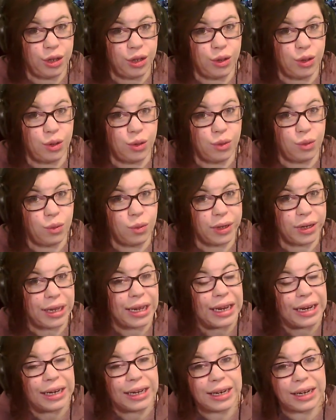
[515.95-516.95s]
you would
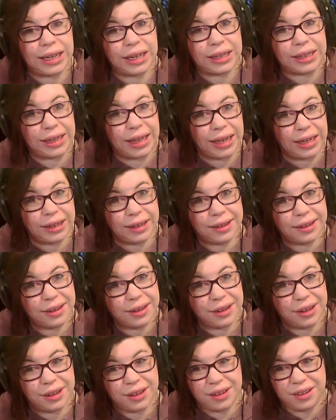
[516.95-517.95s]
get any like
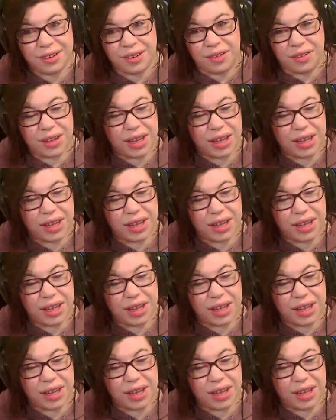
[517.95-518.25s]
you know